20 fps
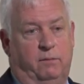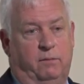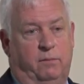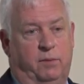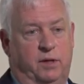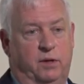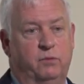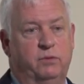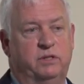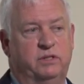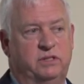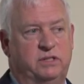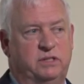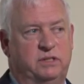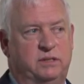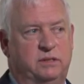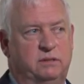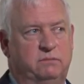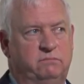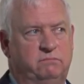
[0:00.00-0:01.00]
But it
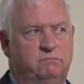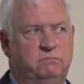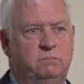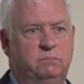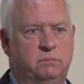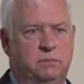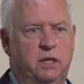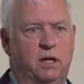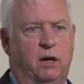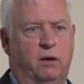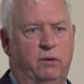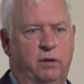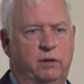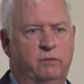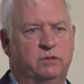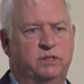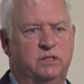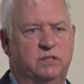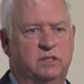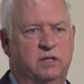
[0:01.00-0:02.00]
was, you know, it
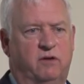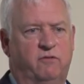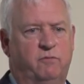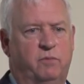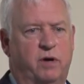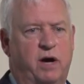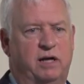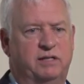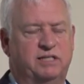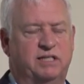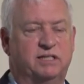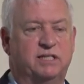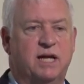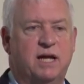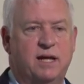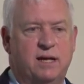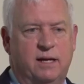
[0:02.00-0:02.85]
was a tough process.